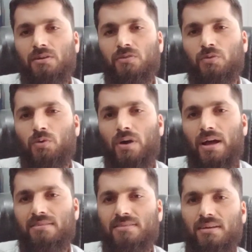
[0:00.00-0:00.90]
So
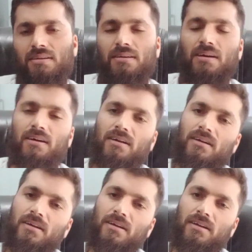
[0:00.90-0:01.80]
as a
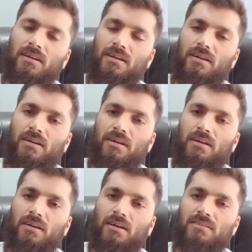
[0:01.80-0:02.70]

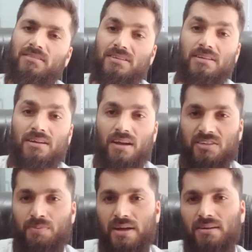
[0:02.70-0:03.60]
senior
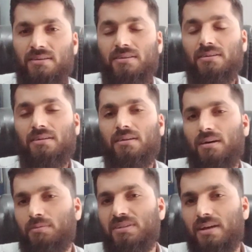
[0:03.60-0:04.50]
aspirant
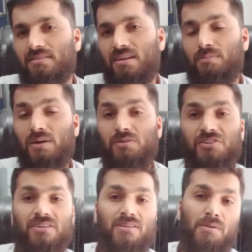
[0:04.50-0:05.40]
of this exam, I will
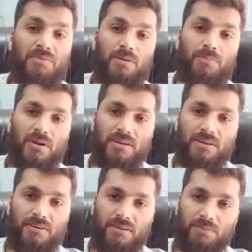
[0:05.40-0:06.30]
share some of the
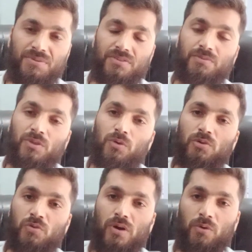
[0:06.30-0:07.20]
important tips with
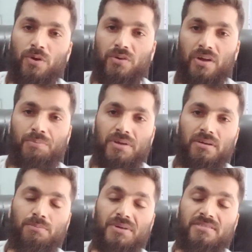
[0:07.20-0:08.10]
those who are going to appear
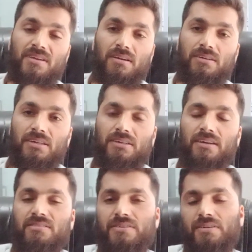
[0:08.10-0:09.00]
in personality
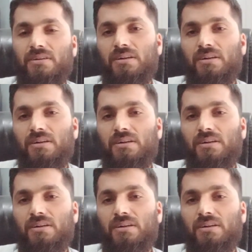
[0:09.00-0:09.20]
test.